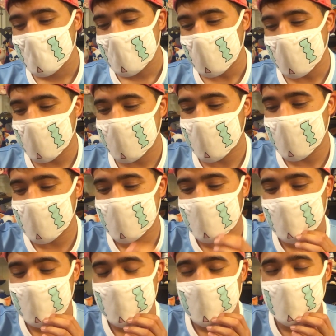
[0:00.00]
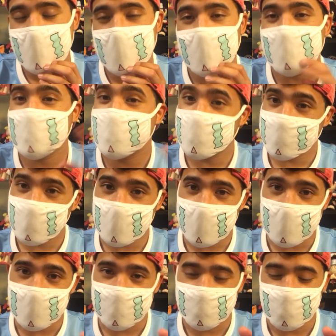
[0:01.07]
And then they had a different
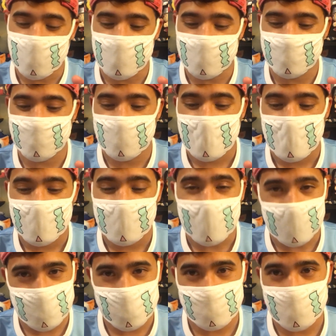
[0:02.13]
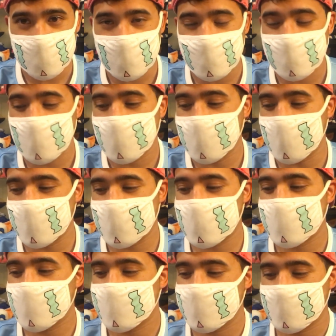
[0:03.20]
kind of form of Gachapon,
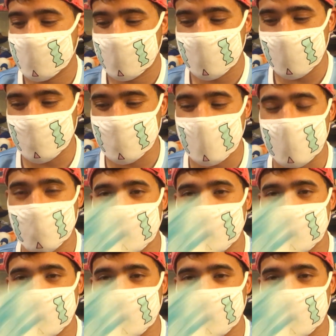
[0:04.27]
which comes out